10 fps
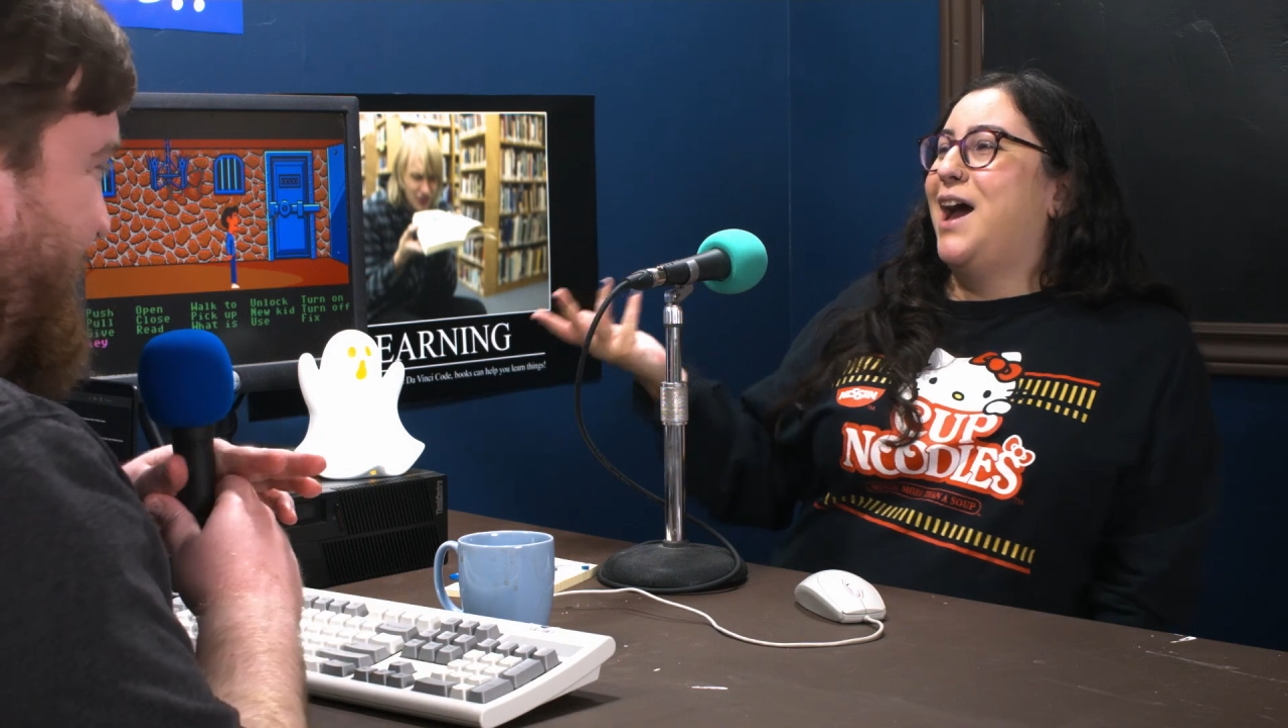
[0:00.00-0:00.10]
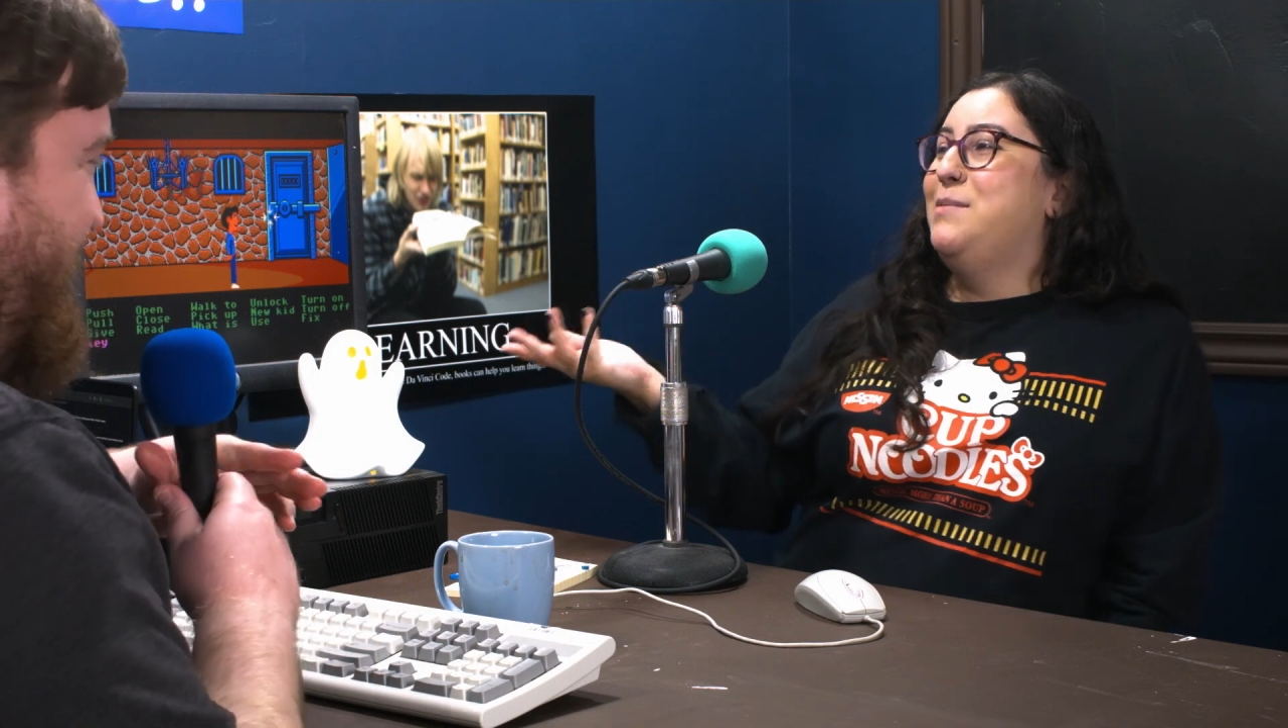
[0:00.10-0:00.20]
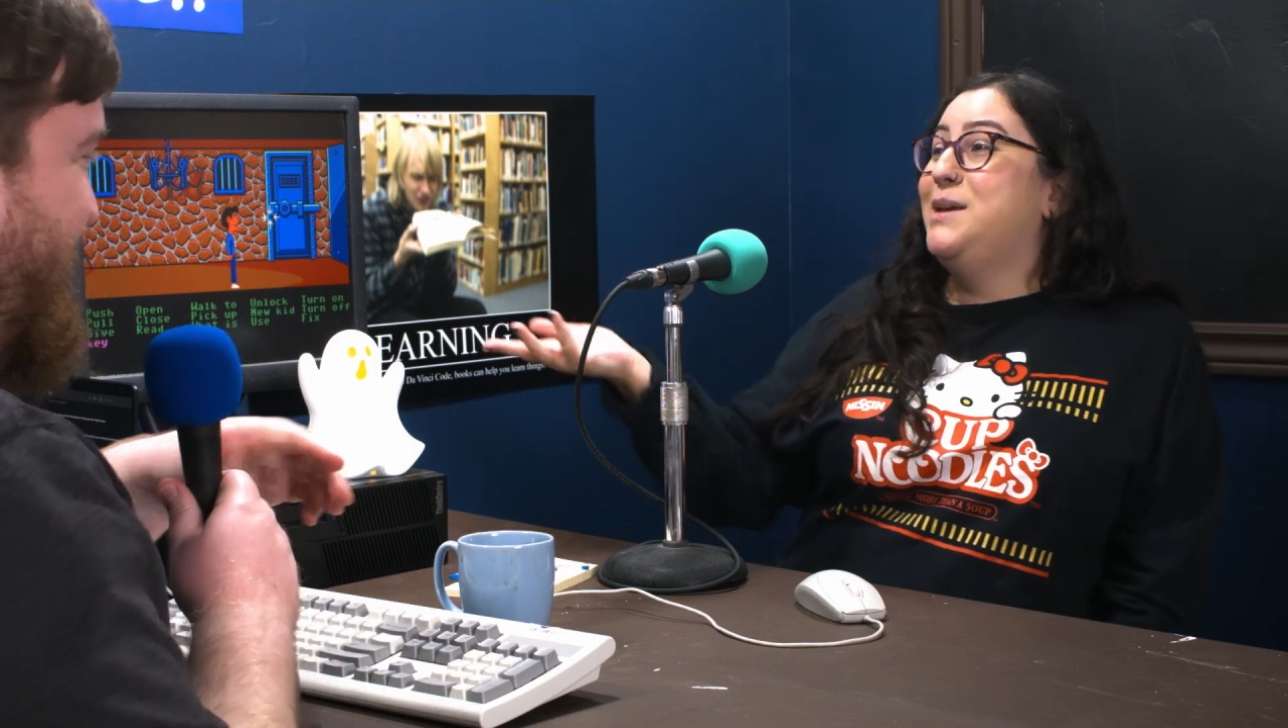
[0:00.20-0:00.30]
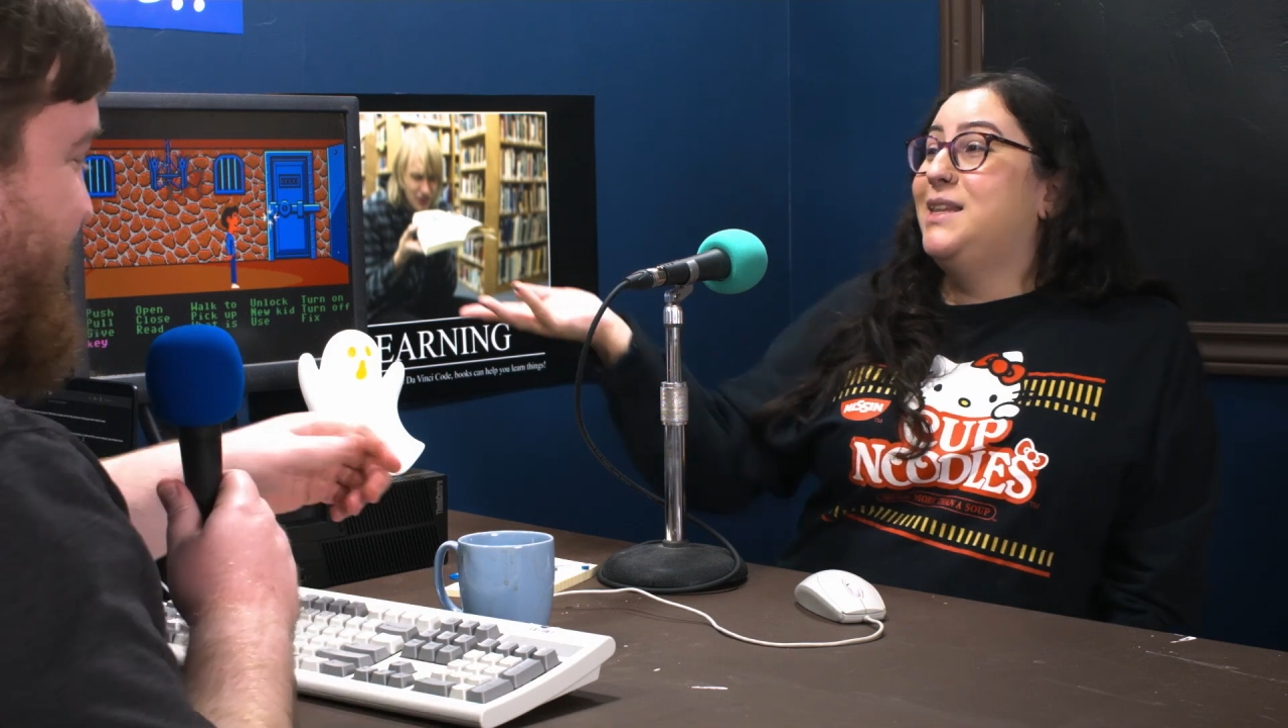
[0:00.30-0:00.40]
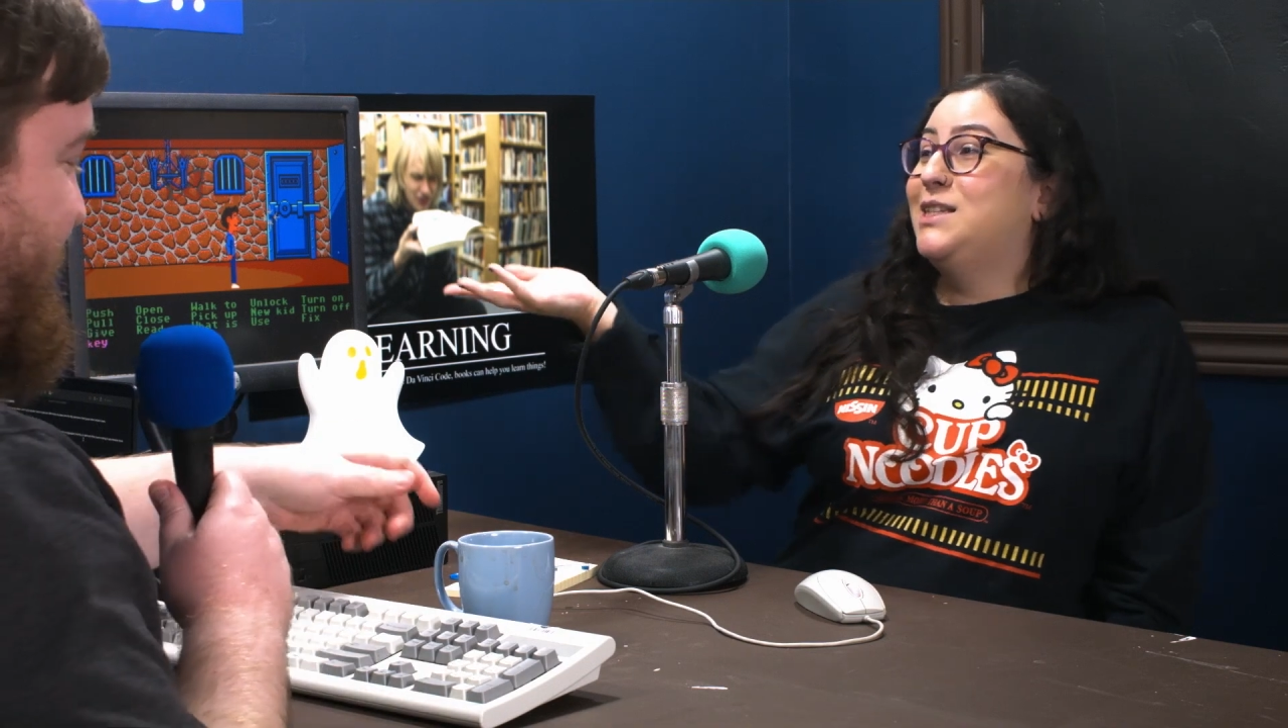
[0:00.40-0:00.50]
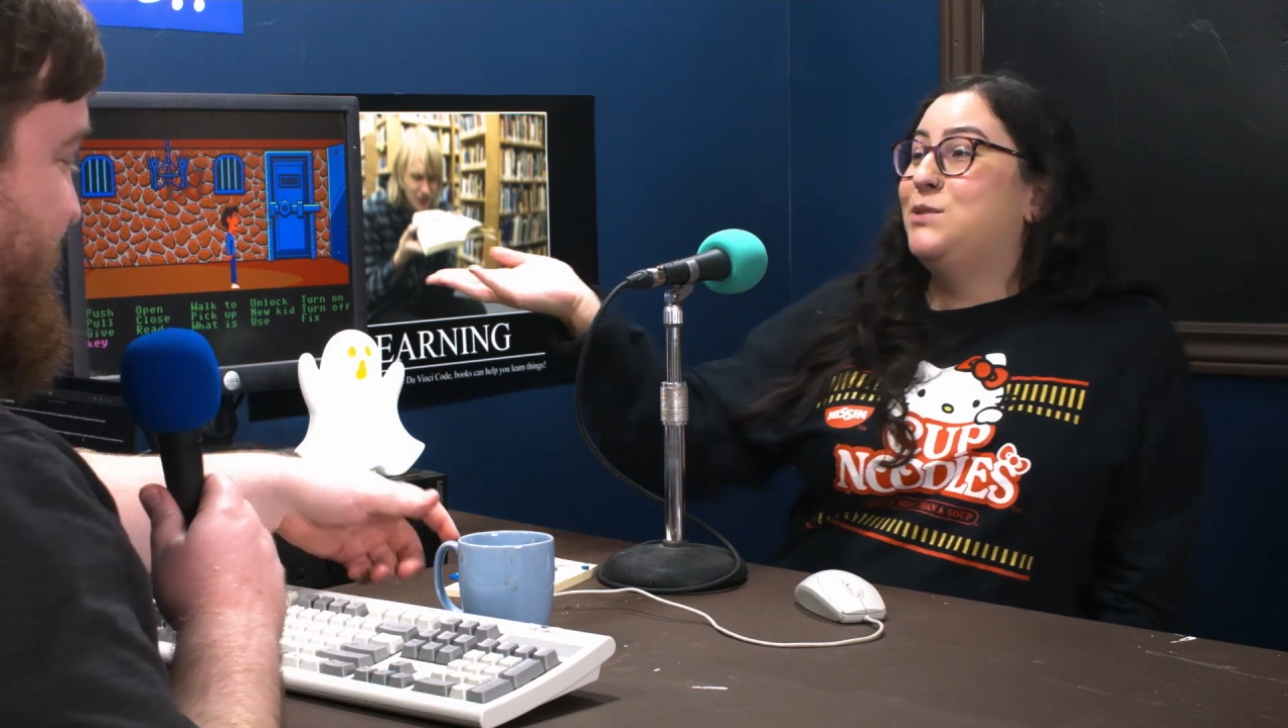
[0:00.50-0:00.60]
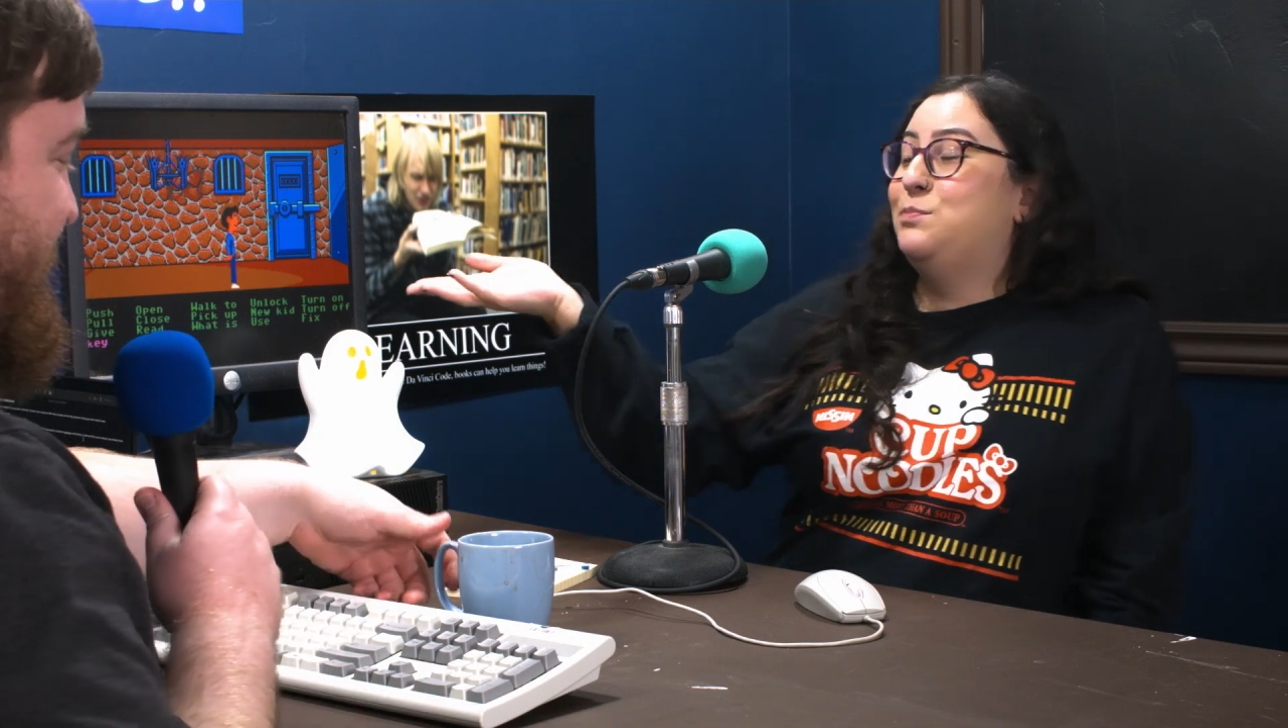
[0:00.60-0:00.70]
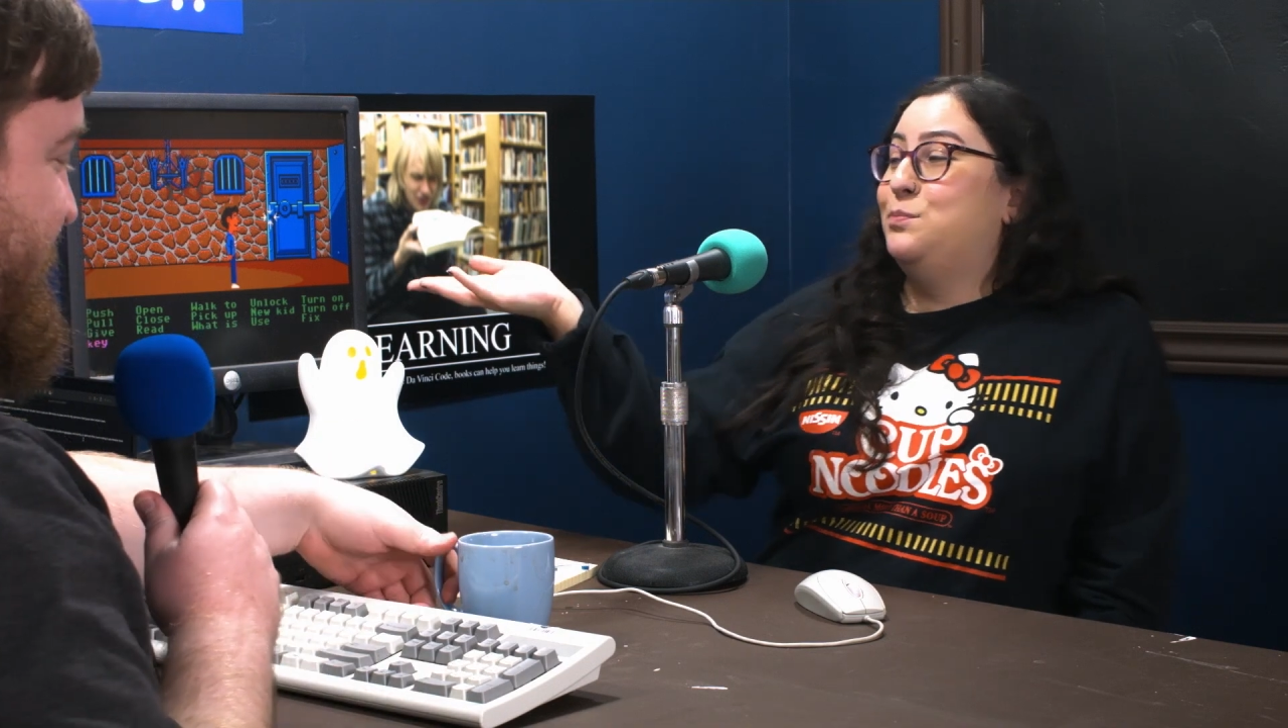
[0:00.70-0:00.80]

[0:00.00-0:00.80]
I mean, that's